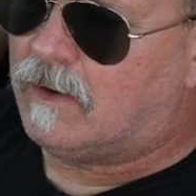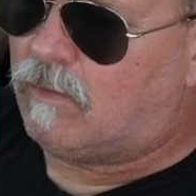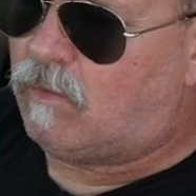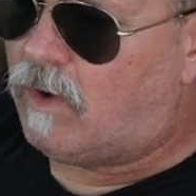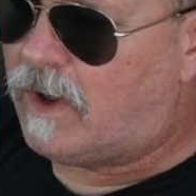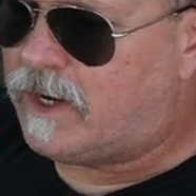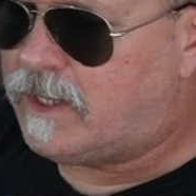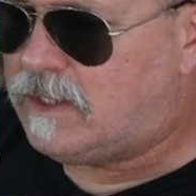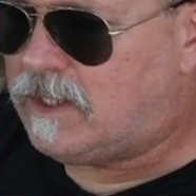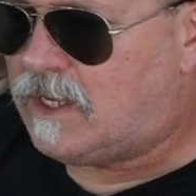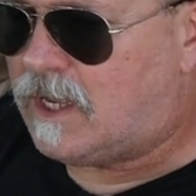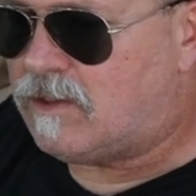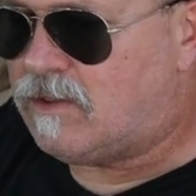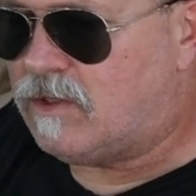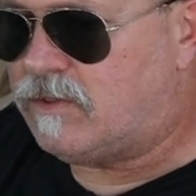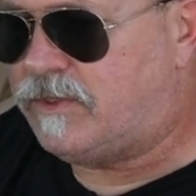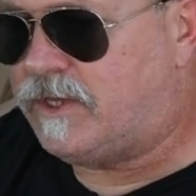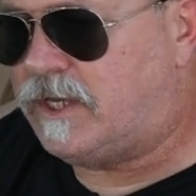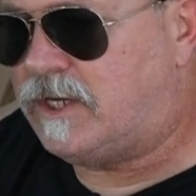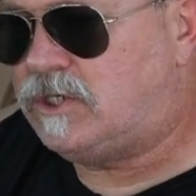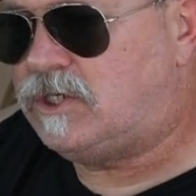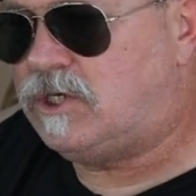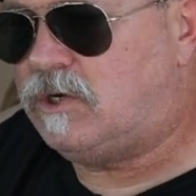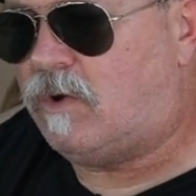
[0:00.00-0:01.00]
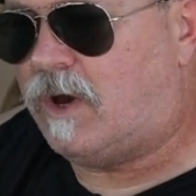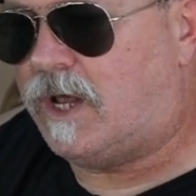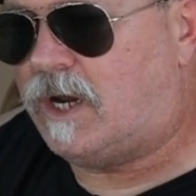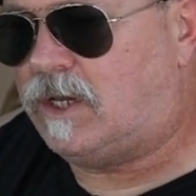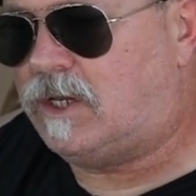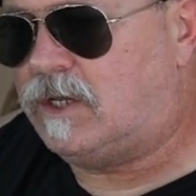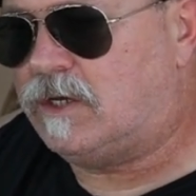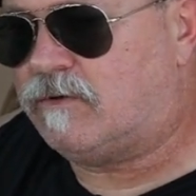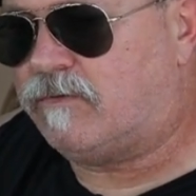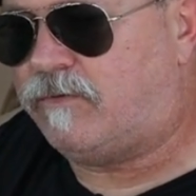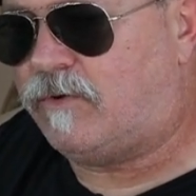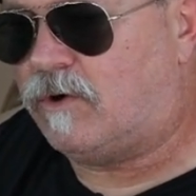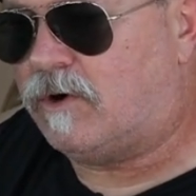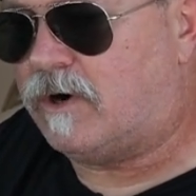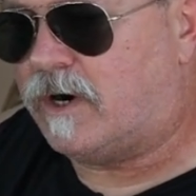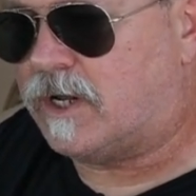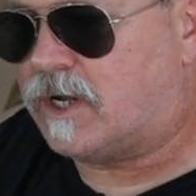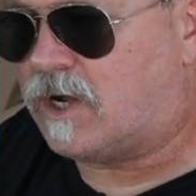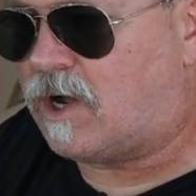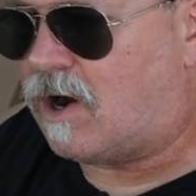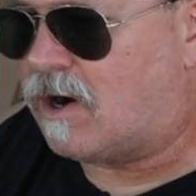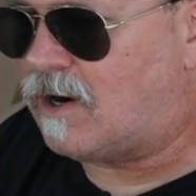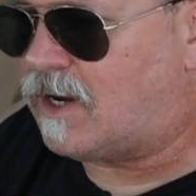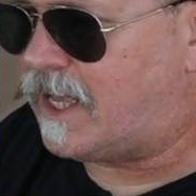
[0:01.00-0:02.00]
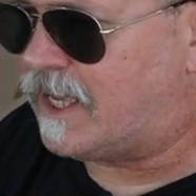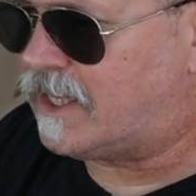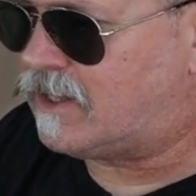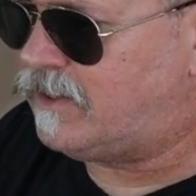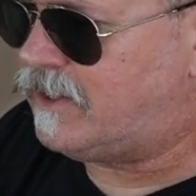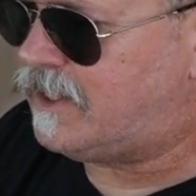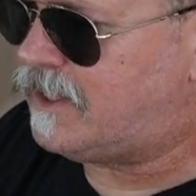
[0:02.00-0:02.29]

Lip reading: One of the other things you want to look for on a car like